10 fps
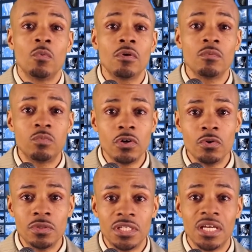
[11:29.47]
were
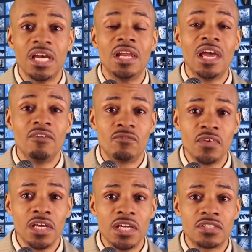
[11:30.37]
wounded in a
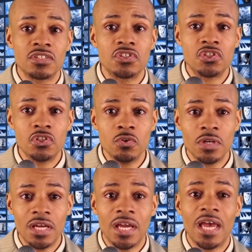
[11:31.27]
Phoenix
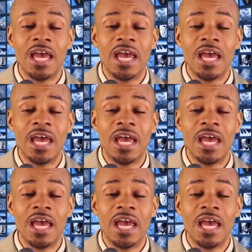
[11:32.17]
shooting,